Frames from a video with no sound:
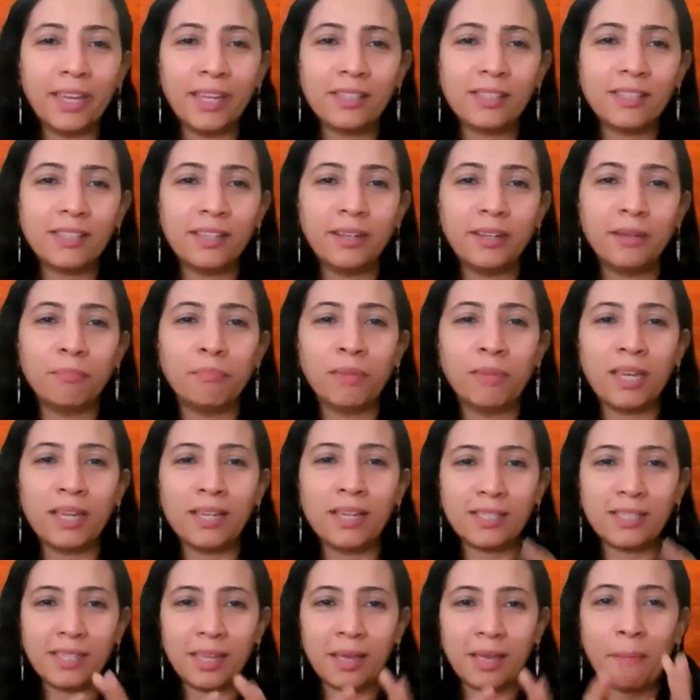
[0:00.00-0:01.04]
It's an
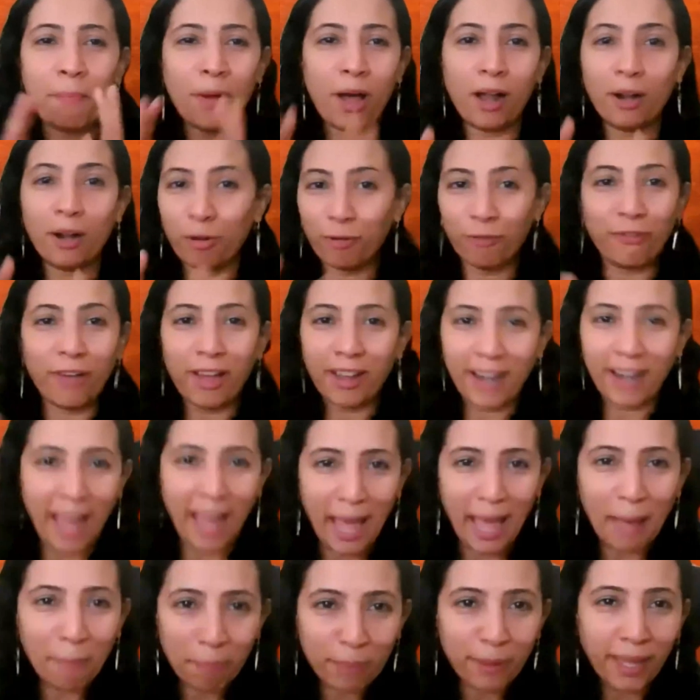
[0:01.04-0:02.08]
amazing part of our
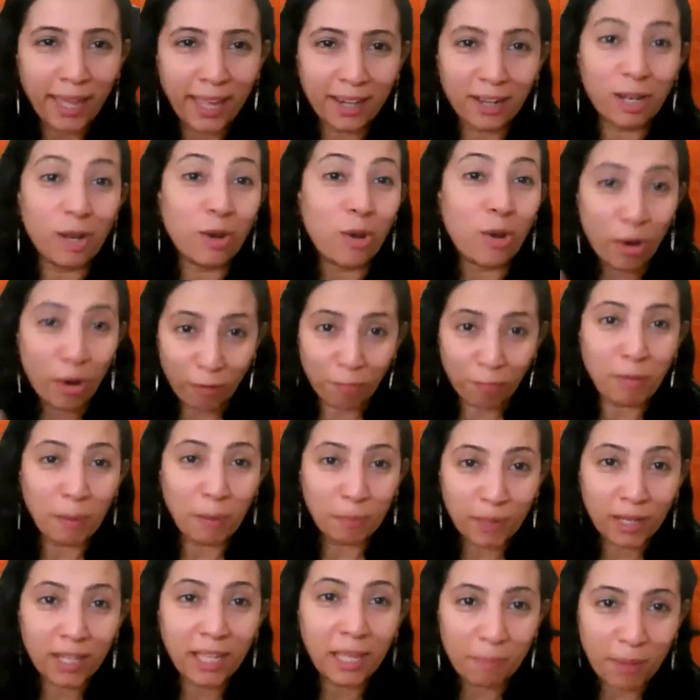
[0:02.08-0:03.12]
app, and a lot of
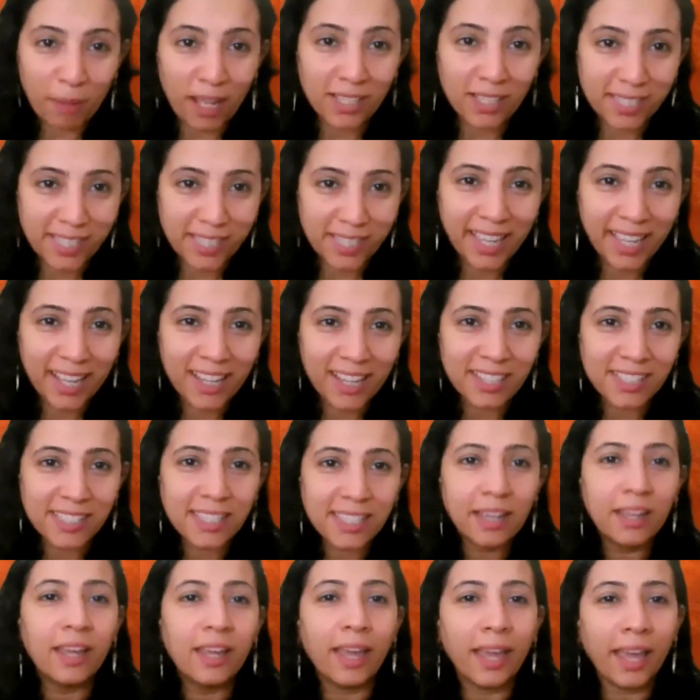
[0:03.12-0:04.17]
people keep asking
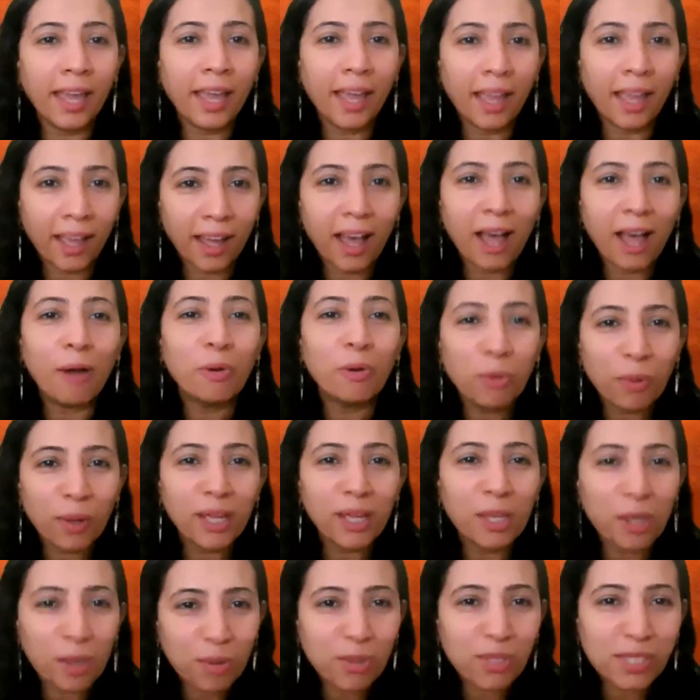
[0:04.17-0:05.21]
us, hey, how do
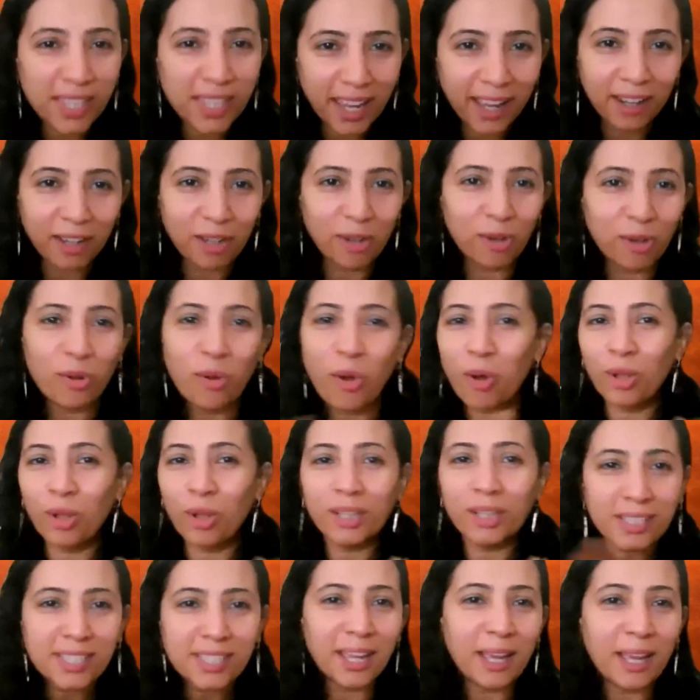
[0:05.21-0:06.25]
I use that? You know,
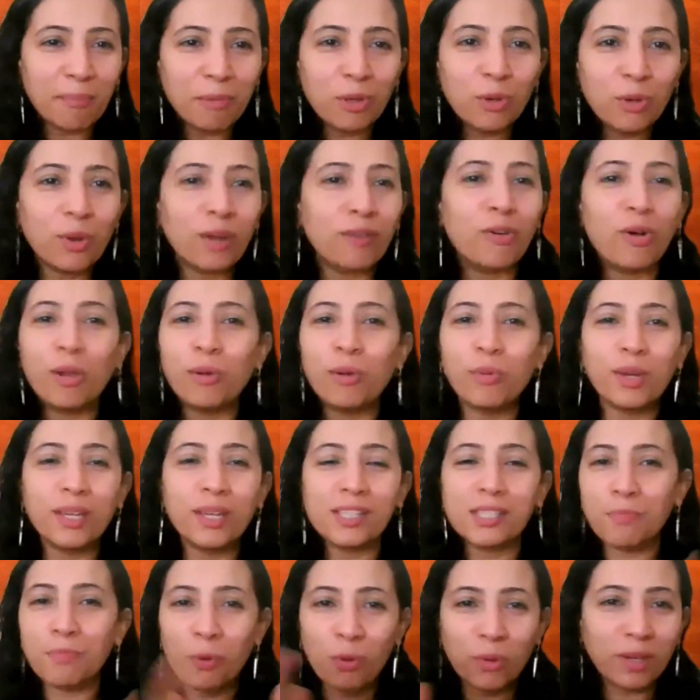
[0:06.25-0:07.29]
all this time you have
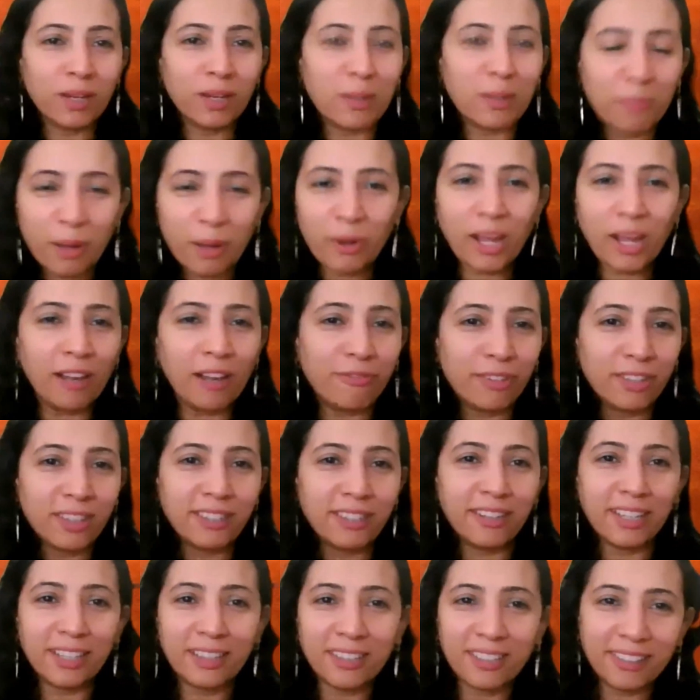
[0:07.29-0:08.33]
always spoken about Alpha
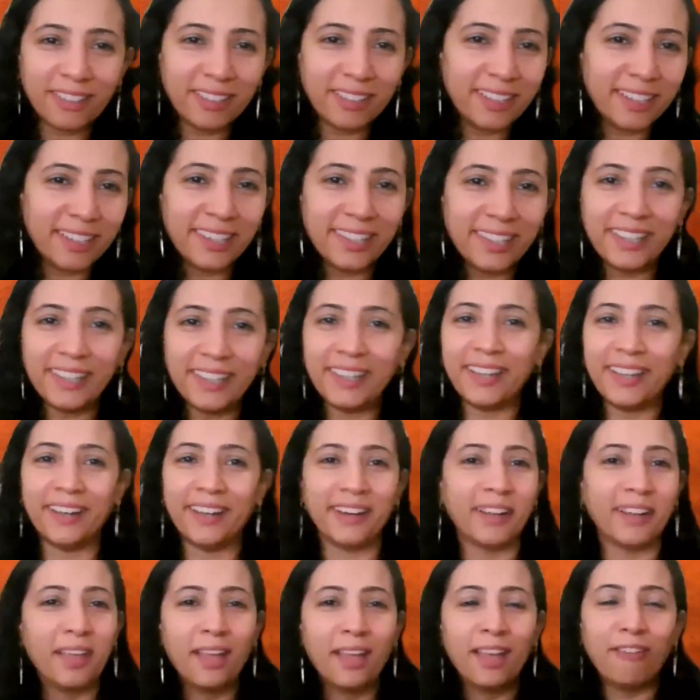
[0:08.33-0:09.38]
330
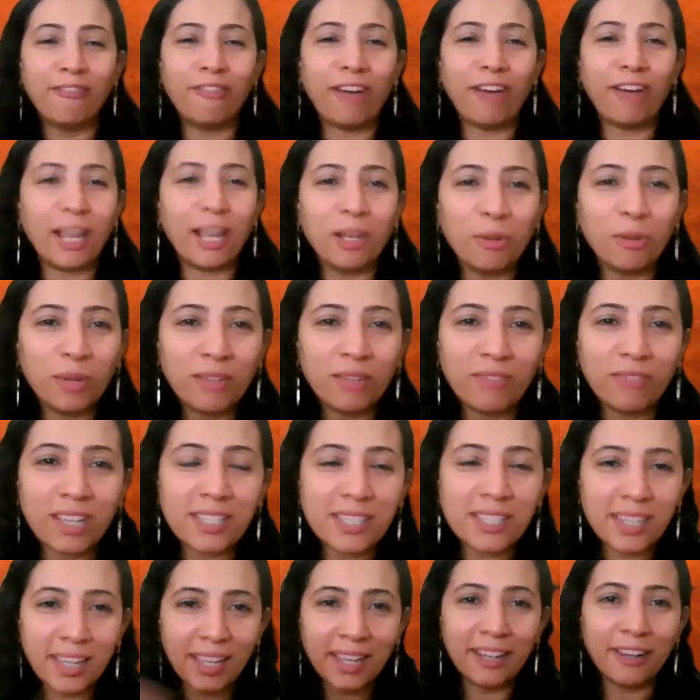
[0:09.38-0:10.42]
and value
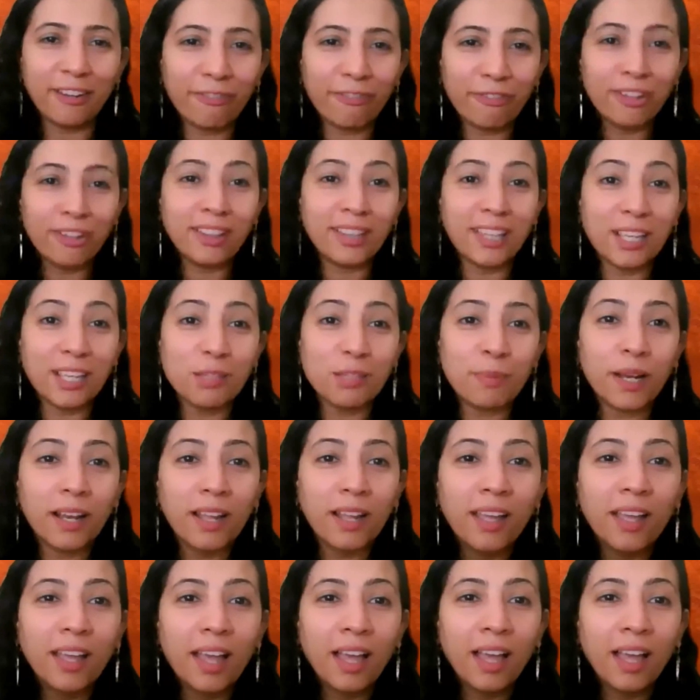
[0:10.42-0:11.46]
investing and different things,
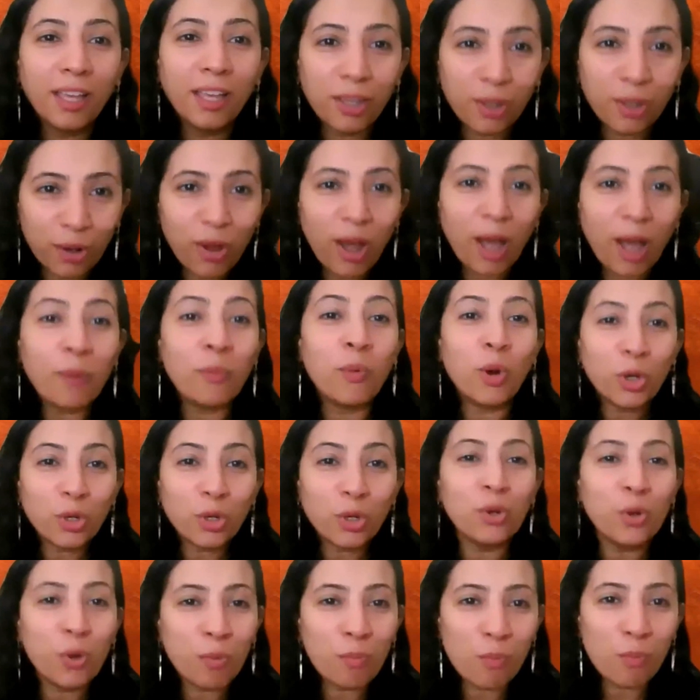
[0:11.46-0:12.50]
but you know, I want
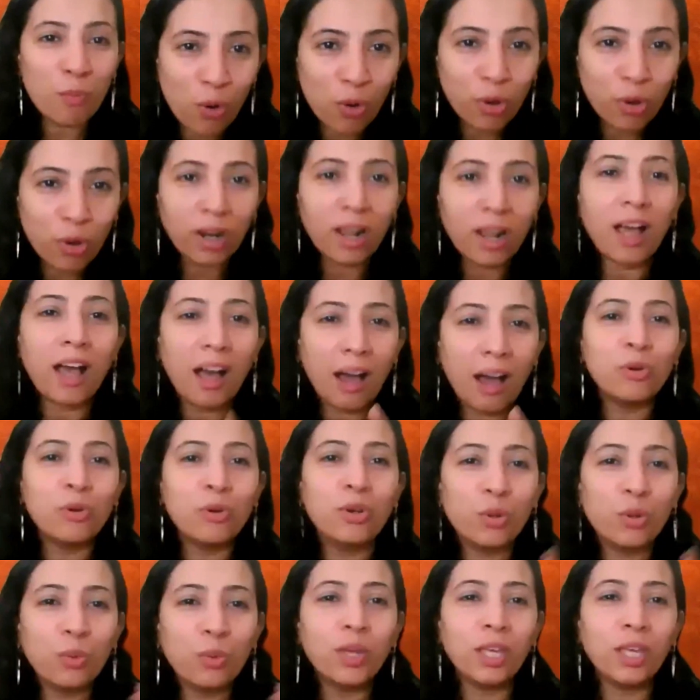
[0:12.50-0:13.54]
to know more, how
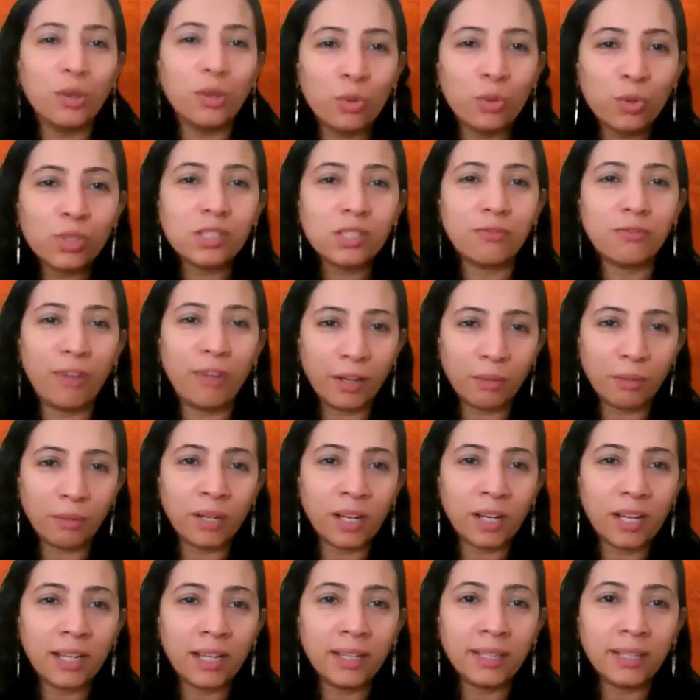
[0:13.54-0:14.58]
do we use
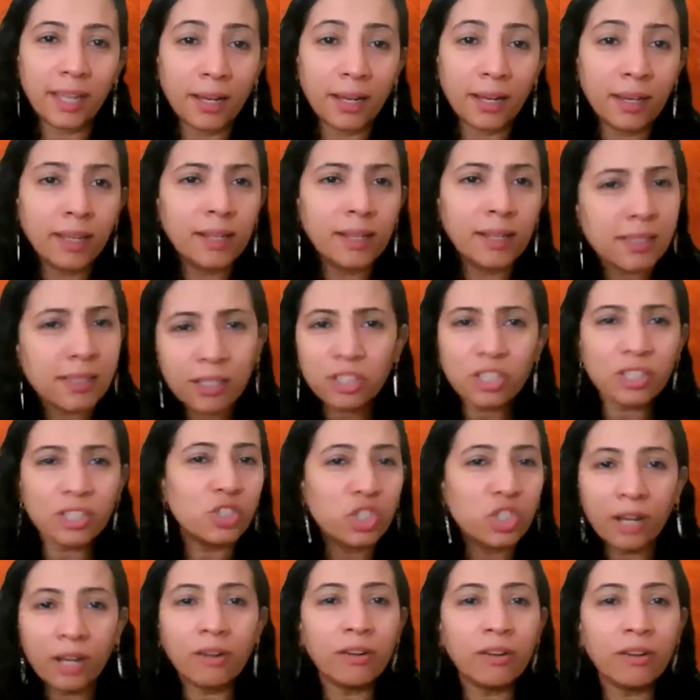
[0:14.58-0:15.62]
fundamental and technicals, and
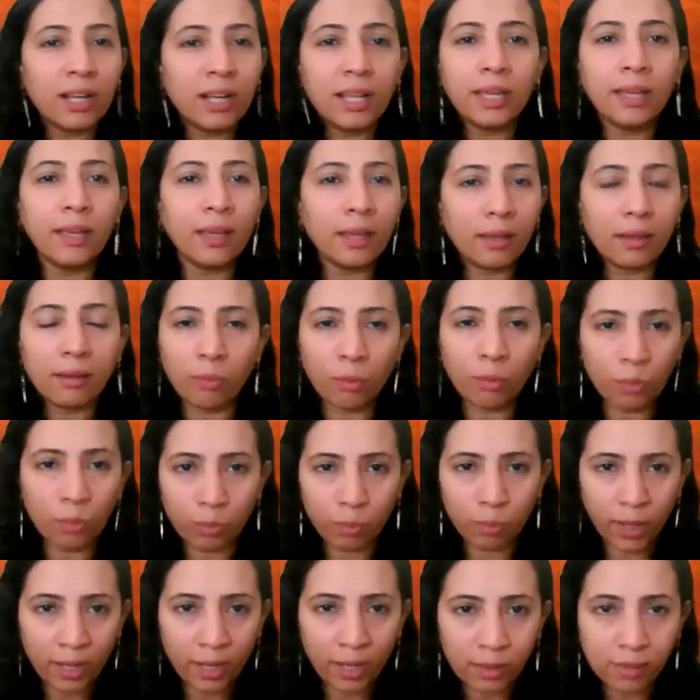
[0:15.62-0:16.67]
just generally
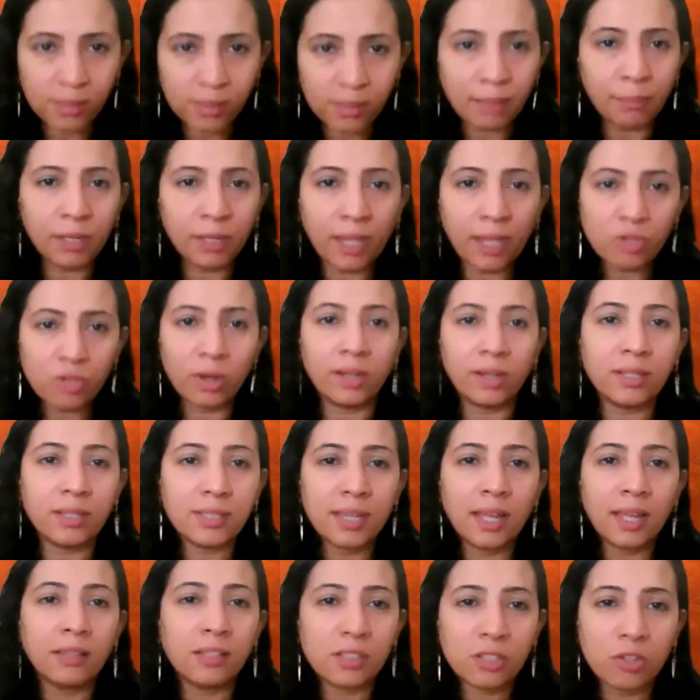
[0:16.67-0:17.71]
when somebody has to
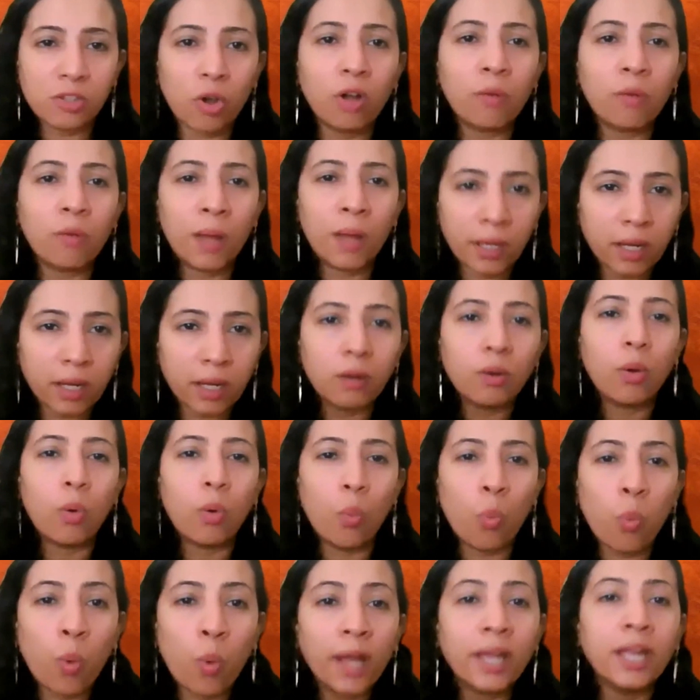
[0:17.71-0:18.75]
understand the stock market,
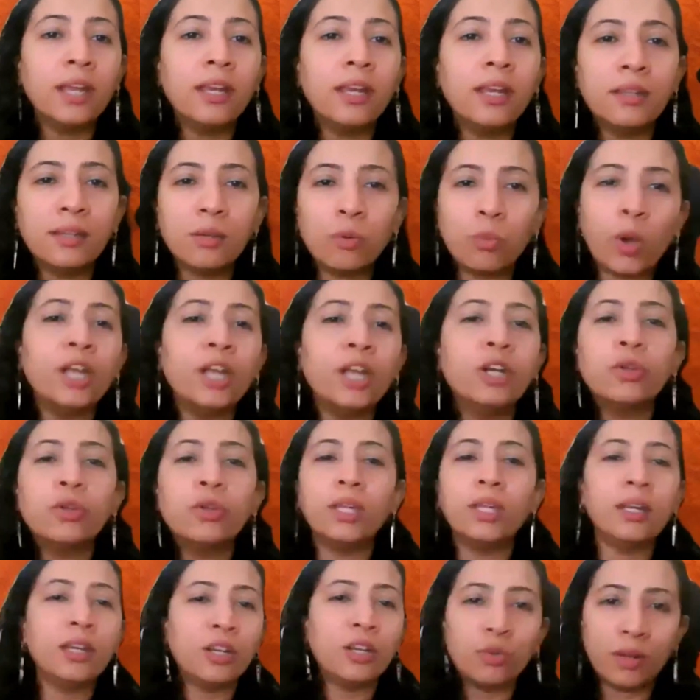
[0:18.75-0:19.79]
why do
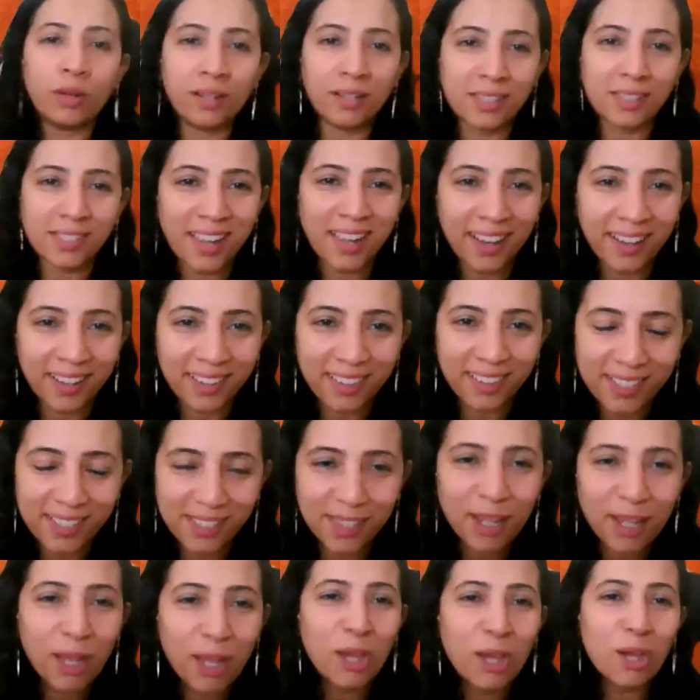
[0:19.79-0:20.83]
they need to understand
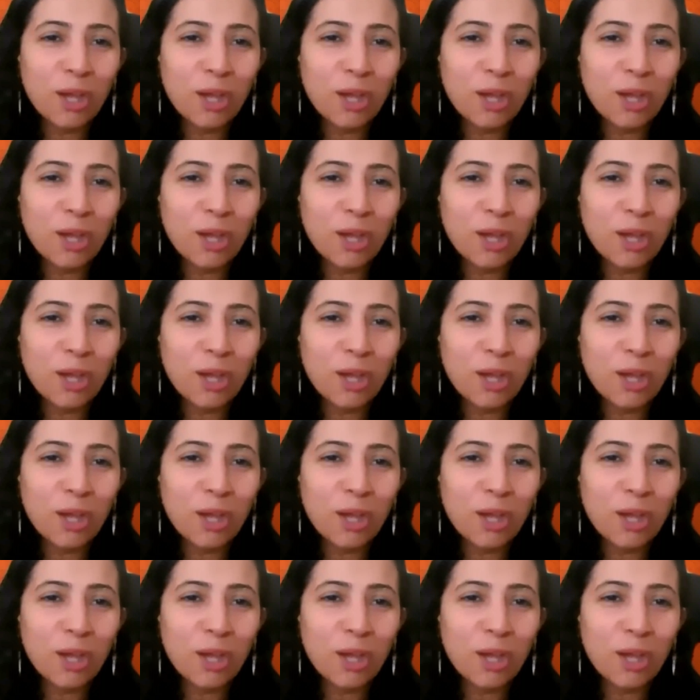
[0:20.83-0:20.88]
this?